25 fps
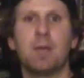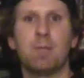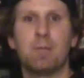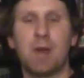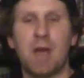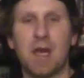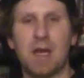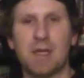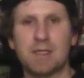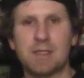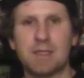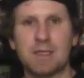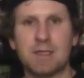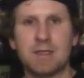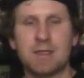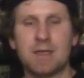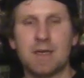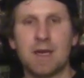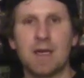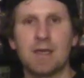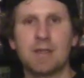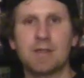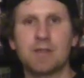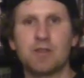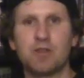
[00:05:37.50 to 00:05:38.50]
passing
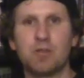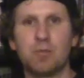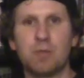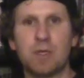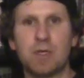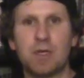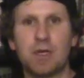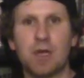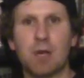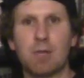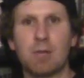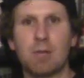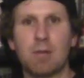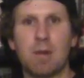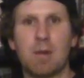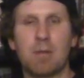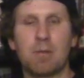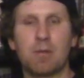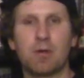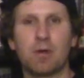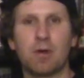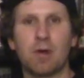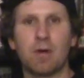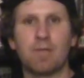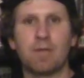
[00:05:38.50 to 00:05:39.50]
tests to become a
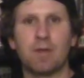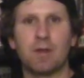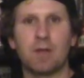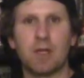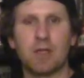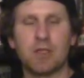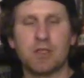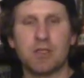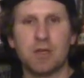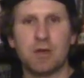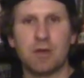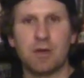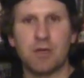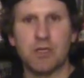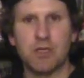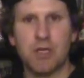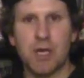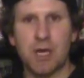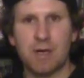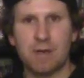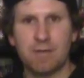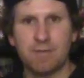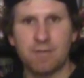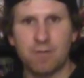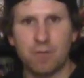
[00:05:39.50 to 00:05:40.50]
member of the legendary
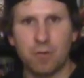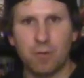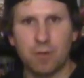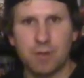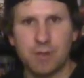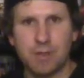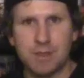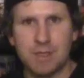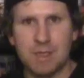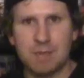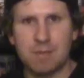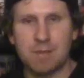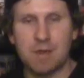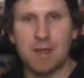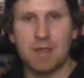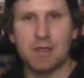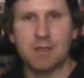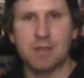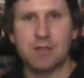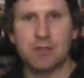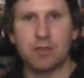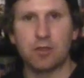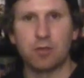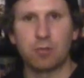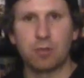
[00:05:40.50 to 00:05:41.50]
Shining Force team that
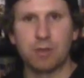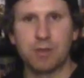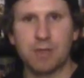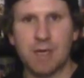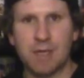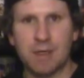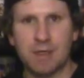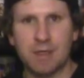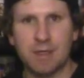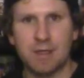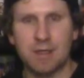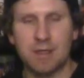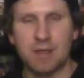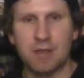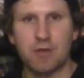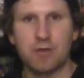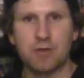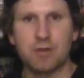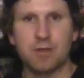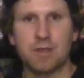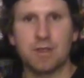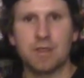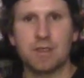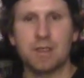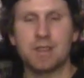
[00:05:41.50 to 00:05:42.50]
is still protecting the
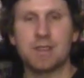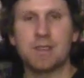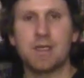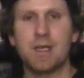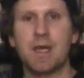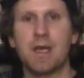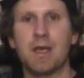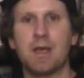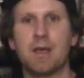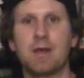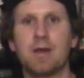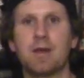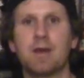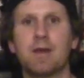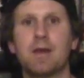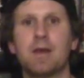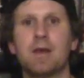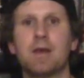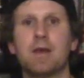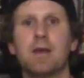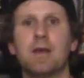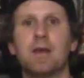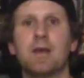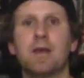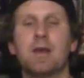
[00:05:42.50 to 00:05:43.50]
Earth to this day.
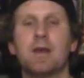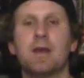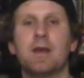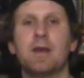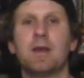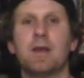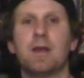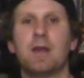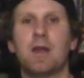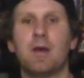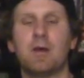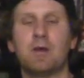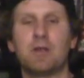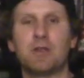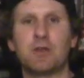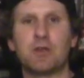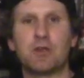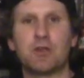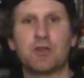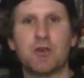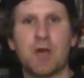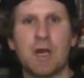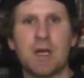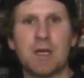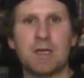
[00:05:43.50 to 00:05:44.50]
Now as your
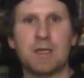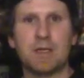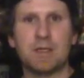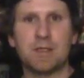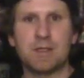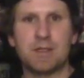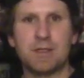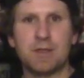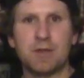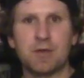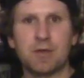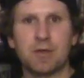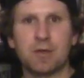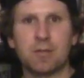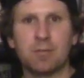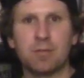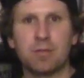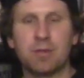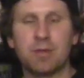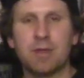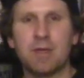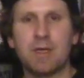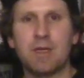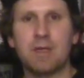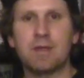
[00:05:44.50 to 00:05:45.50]
training is near
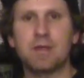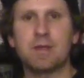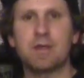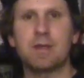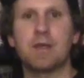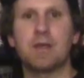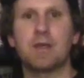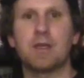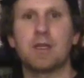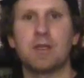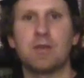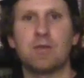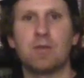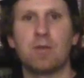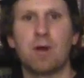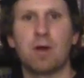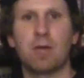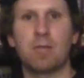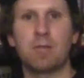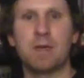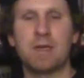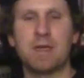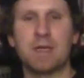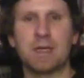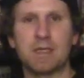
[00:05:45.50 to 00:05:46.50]
complete, you are
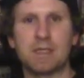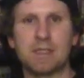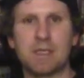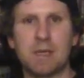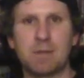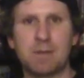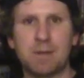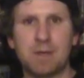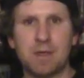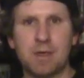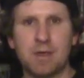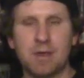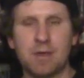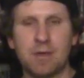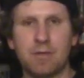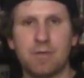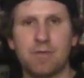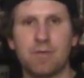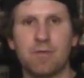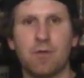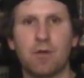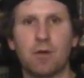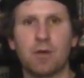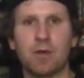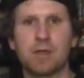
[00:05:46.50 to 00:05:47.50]
being accepted into the
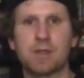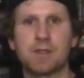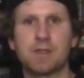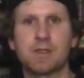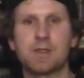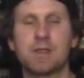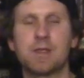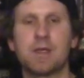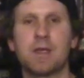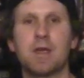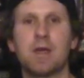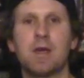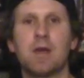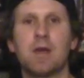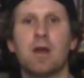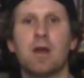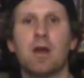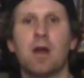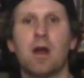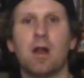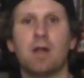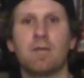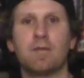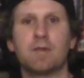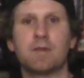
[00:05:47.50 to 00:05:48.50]
Force.
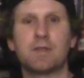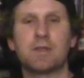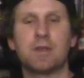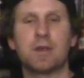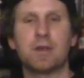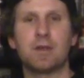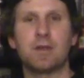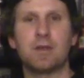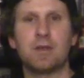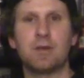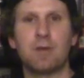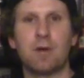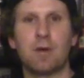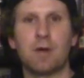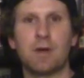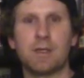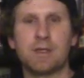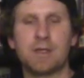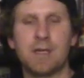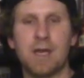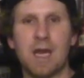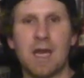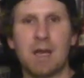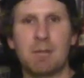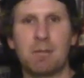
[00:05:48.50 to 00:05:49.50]
All of a sudden you are
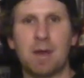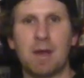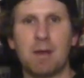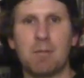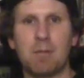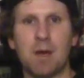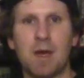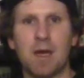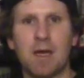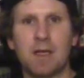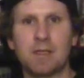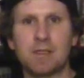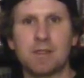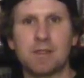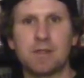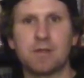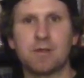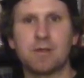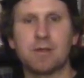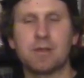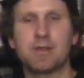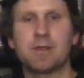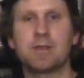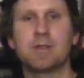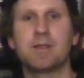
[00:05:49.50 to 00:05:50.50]
attacked by
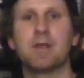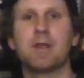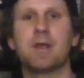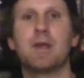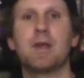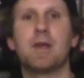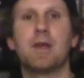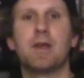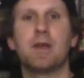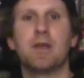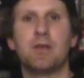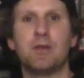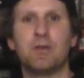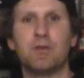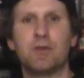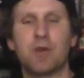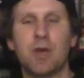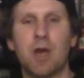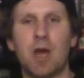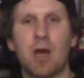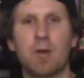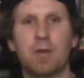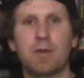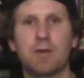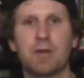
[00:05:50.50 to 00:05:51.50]
monsters. You
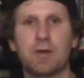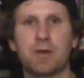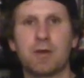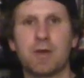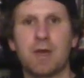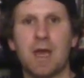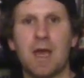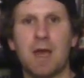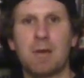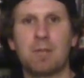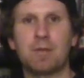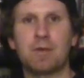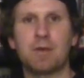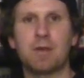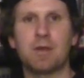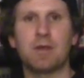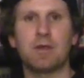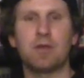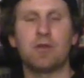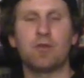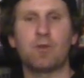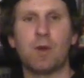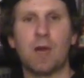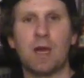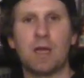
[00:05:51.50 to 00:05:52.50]
talk with your captain,
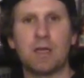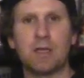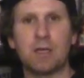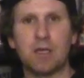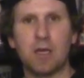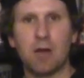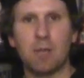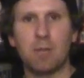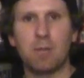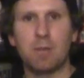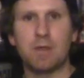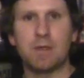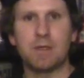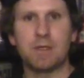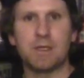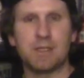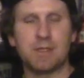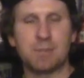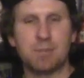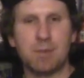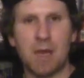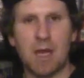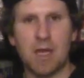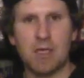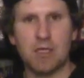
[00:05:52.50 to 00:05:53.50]
you rally up and
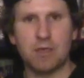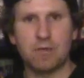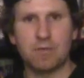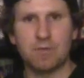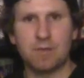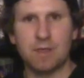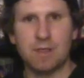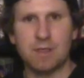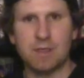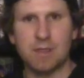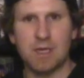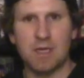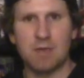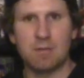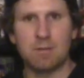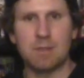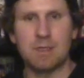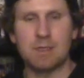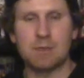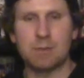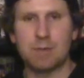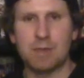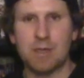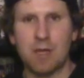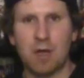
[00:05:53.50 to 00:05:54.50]
dispatch of these
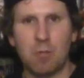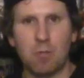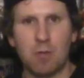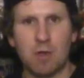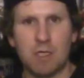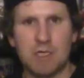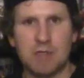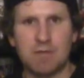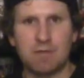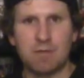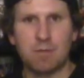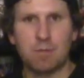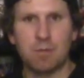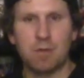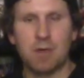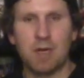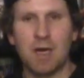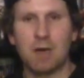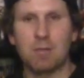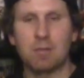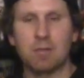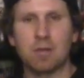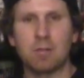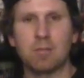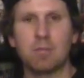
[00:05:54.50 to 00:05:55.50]
enemies without much of a
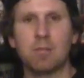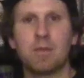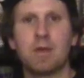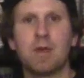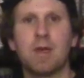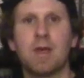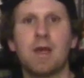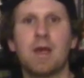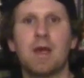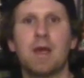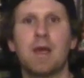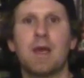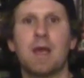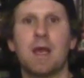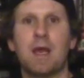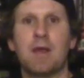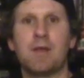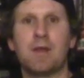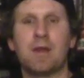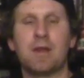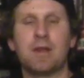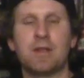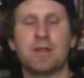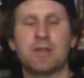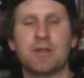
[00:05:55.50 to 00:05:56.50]
problem. And
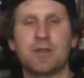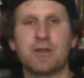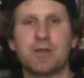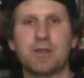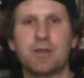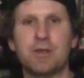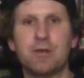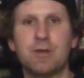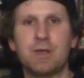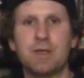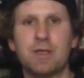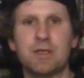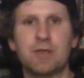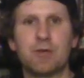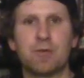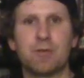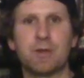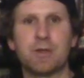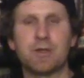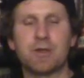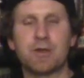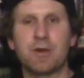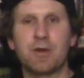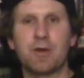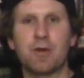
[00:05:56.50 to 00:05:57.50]
then it is your duty to
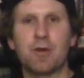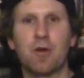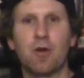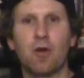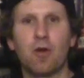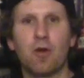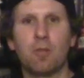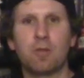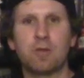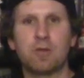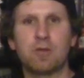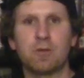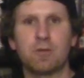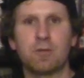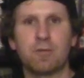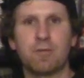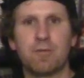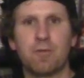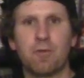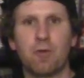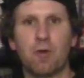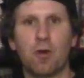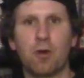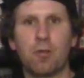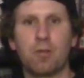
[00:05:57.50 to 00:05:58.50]
return home to
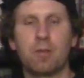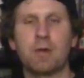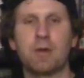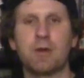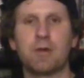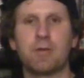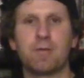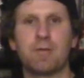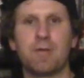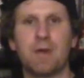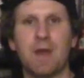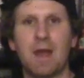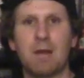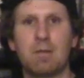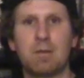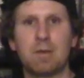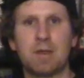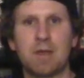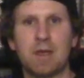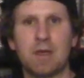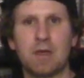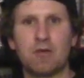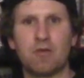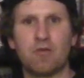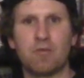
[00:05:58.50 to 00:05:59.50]
inform your family
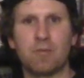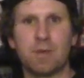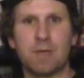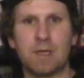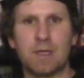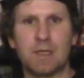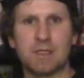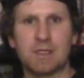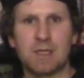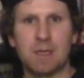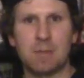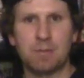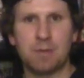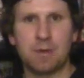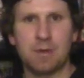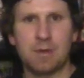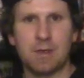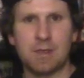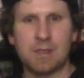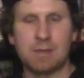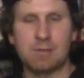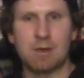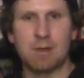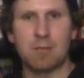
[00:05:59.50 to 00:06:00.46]
that you have been accepted as a